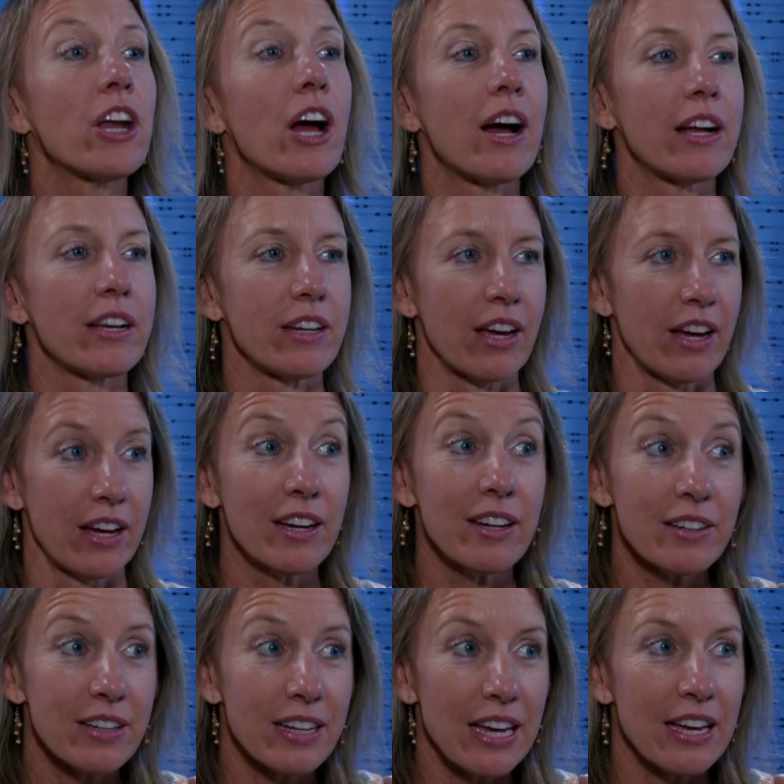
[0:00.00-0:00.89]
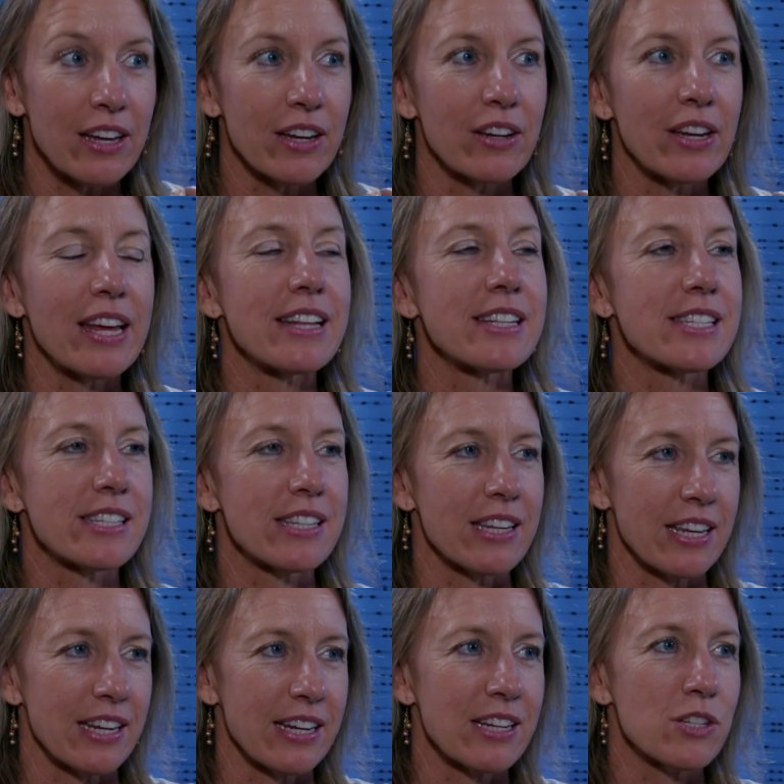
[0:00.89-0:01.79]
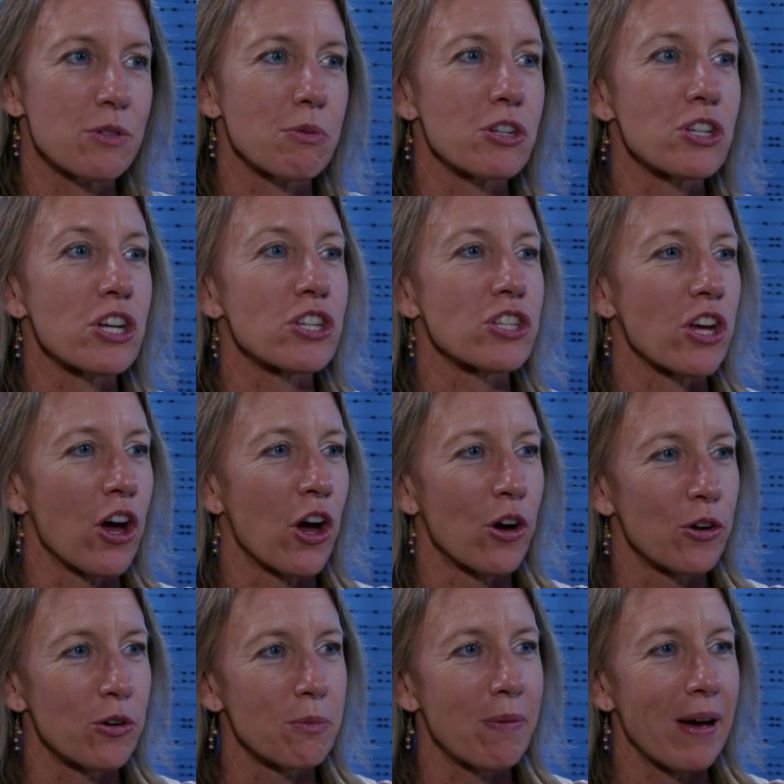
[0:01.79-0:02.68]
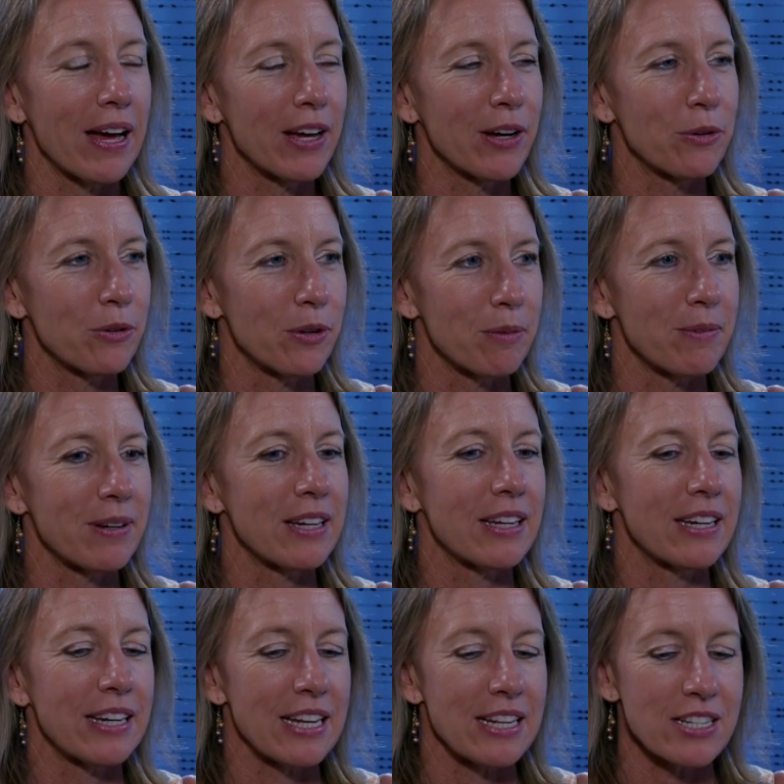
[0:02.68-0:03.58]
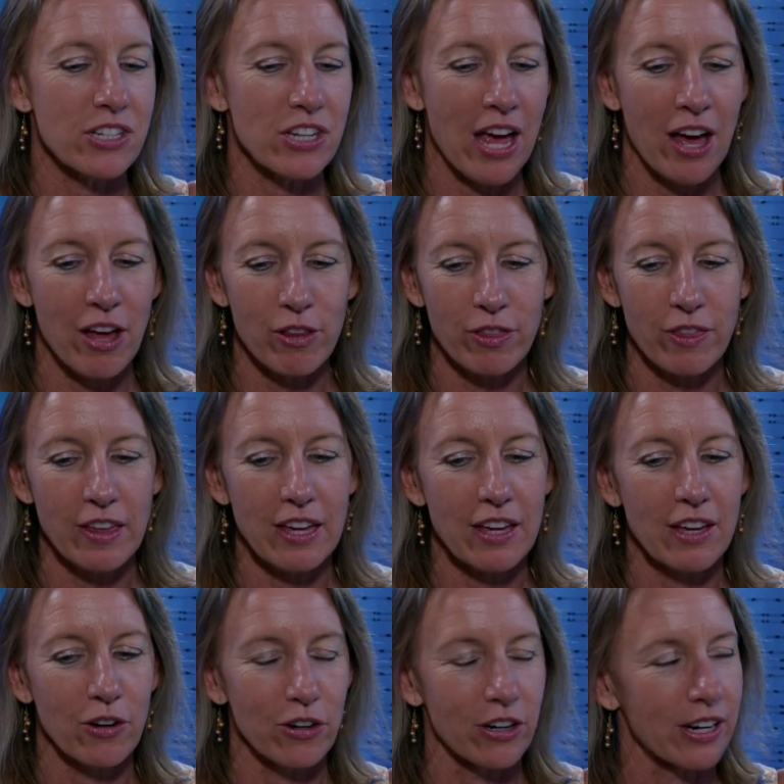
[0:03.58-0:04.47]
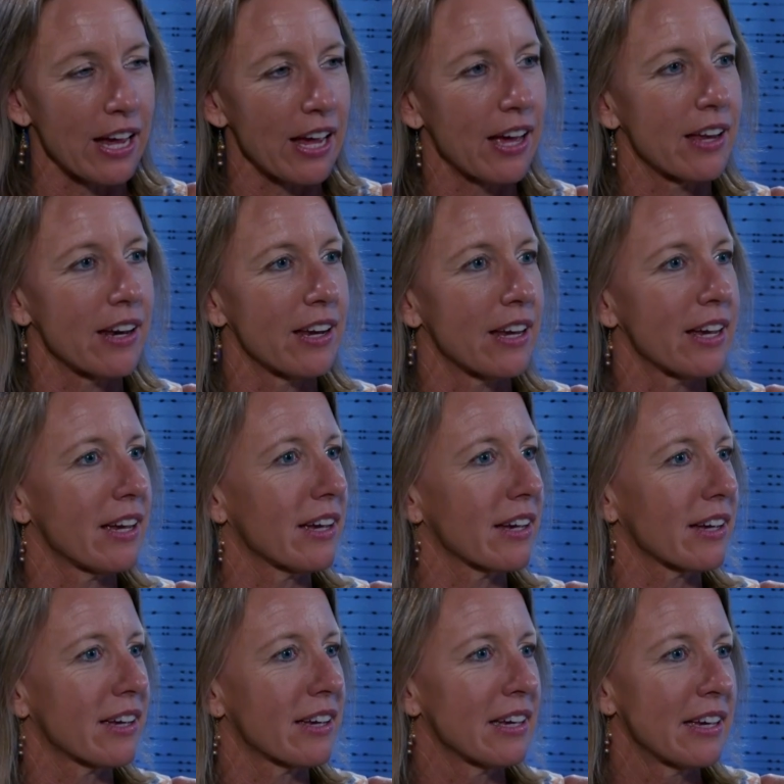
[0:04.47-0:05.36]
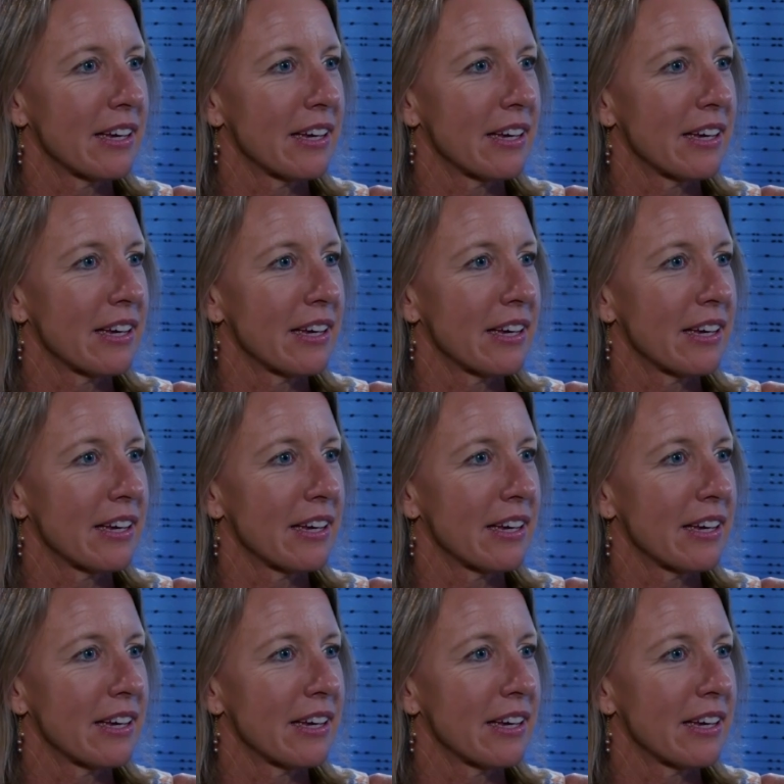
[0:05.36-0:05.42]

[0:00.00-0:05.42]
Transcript: Anya in Encinitas, which is owned by a woman. It's healthy, organic.